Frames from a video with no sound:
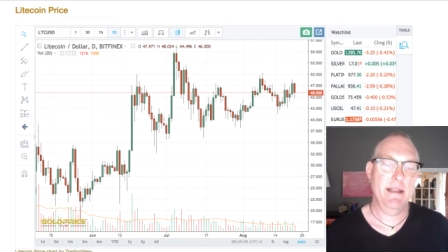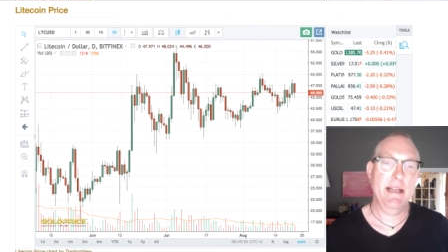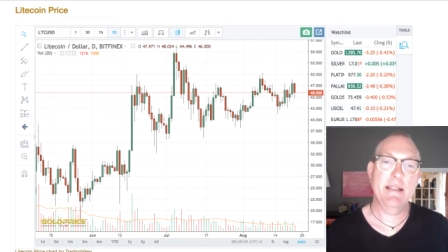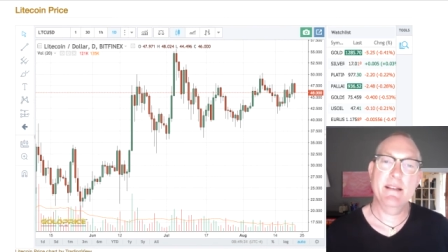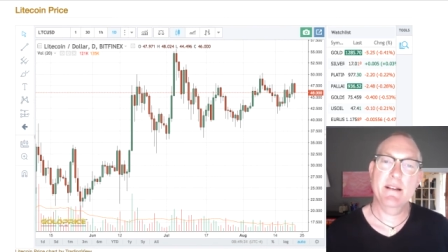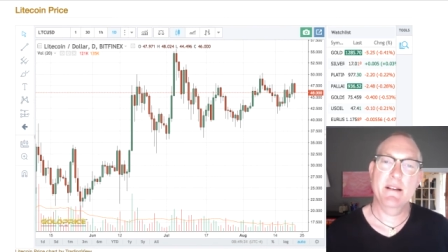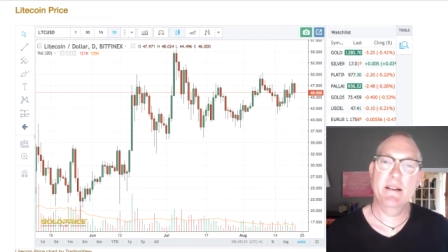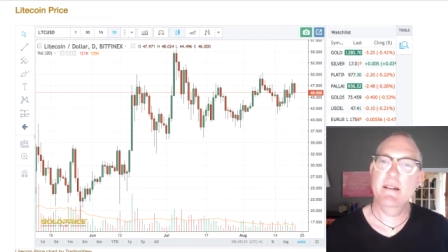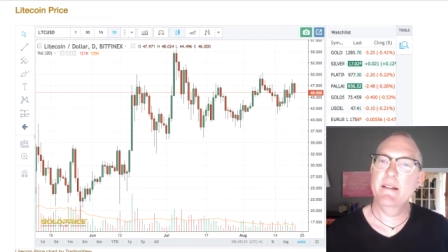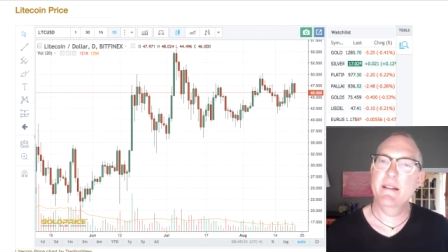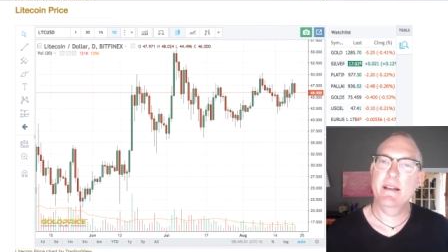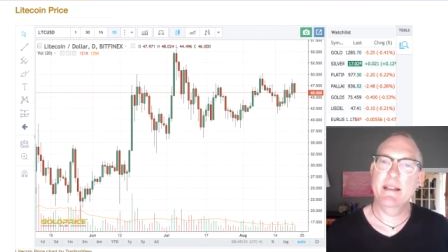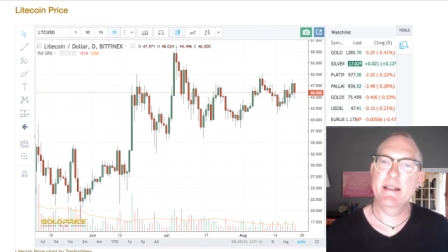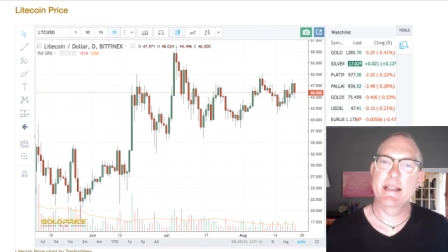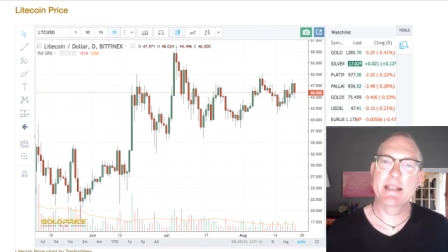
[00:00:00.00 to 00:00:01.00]
That's a good
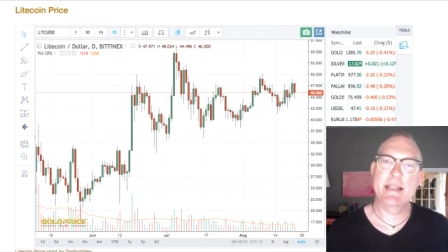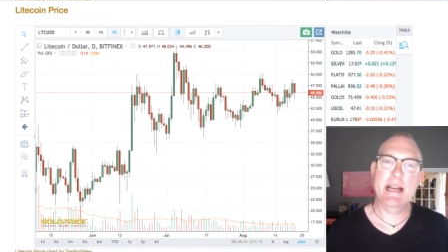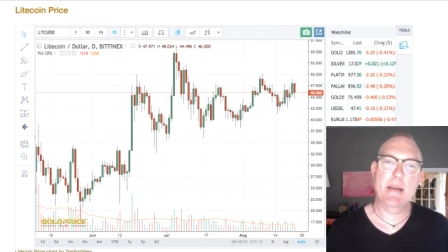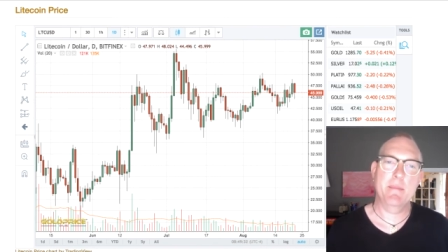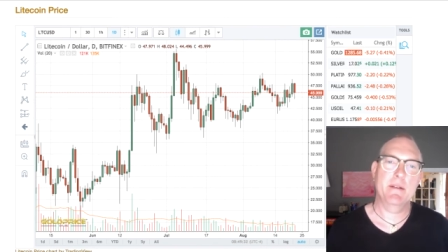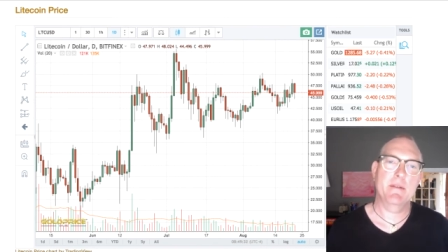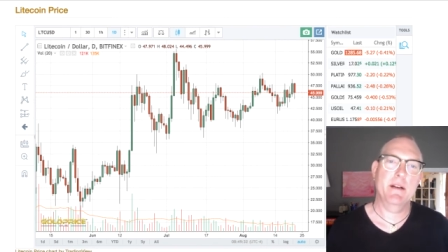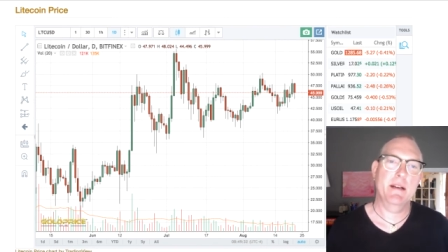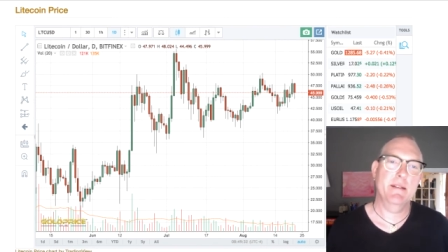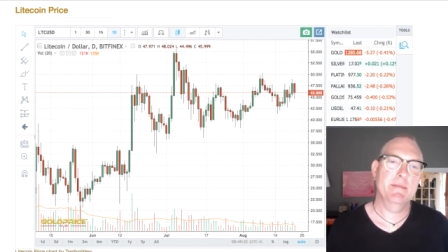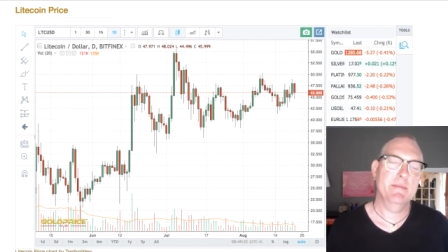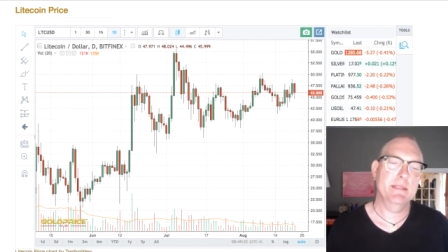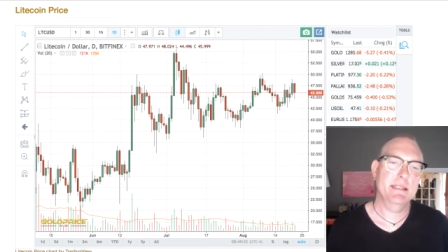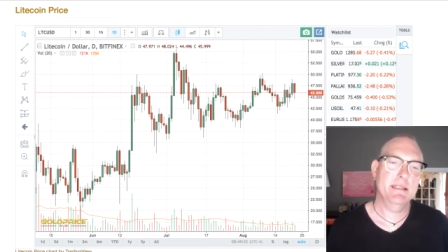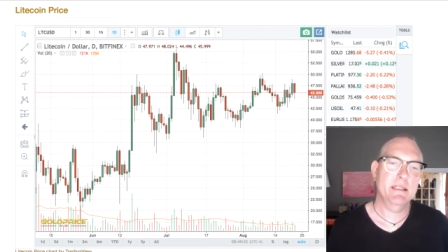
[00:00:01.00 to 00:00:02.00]
thing that's happened, right?
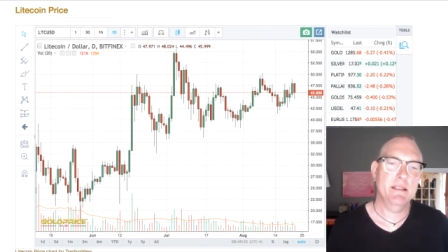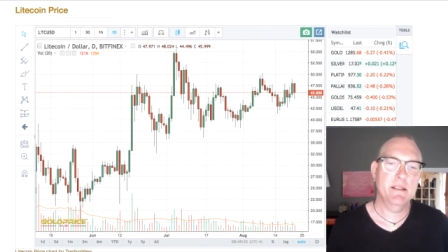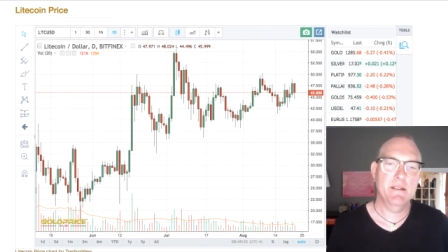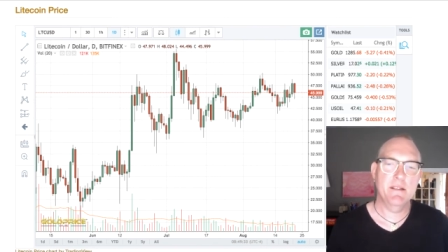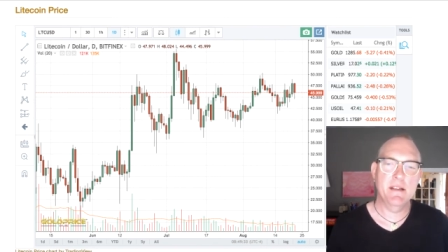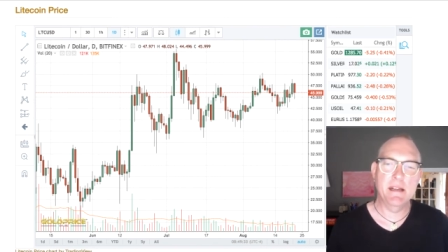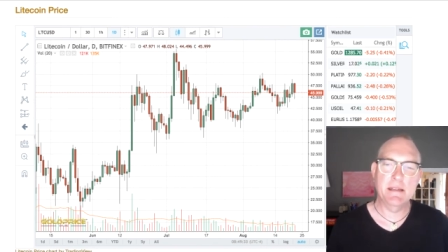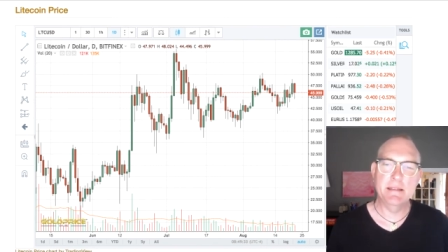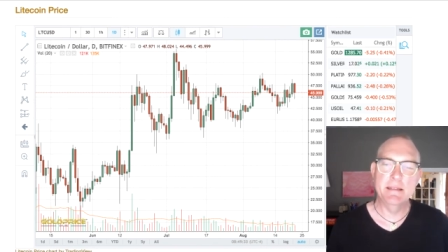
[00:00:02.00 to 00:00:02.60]
That's a good thing.